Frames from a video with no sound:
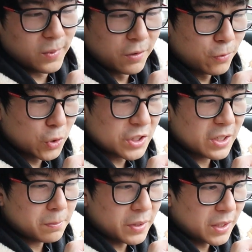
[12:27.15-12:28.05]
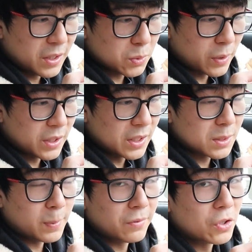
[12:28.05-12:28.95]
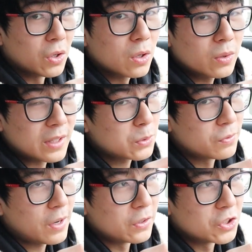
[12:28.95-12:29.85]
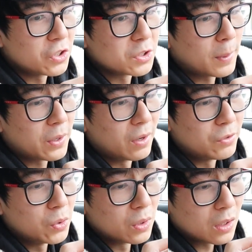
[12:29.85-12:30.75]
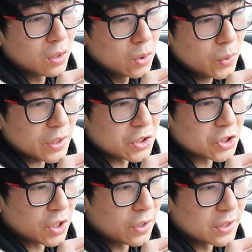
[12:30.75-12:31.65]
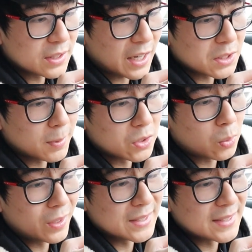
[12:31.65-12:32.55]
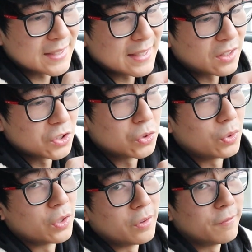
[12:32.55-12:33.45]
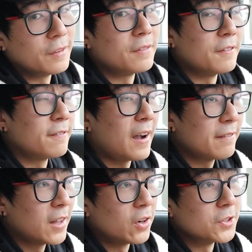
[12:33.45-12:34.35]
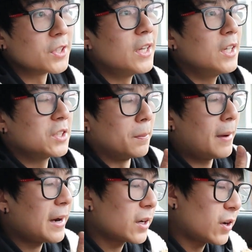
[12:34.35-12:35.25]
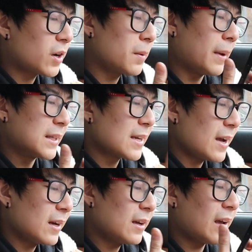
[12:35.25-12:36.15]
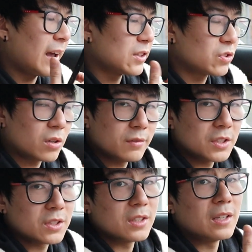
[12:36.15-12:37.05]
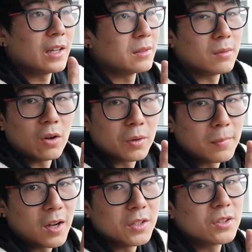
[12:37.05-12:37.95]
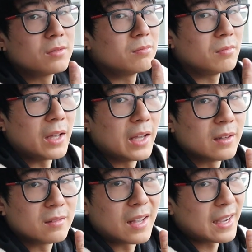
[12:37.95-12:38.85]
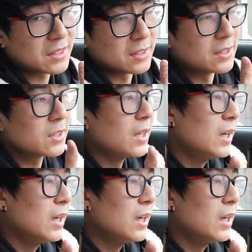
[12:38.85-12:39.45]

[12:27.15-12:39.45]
Unfortunate, but it is what it is. But if you include, that's without insurance, by the way. If you include insurance, I spent $26,355 to buy the car, maintain it, and service it, and all the mods and the accidents.